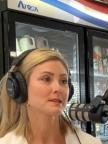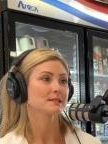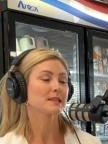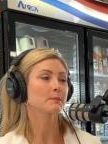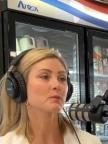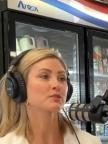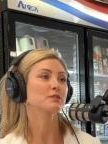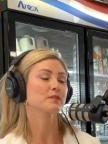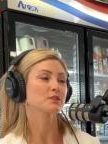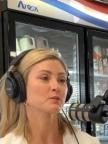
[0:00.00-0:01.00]
Tell me what
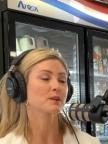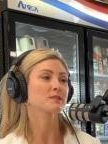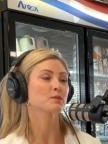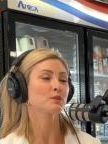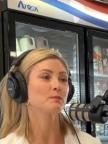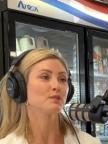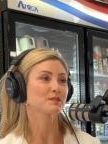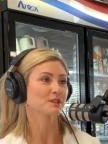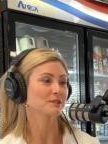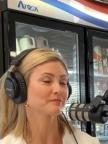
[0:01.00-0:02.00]
your vision was when you moved
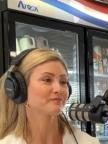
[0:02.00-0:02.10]
here.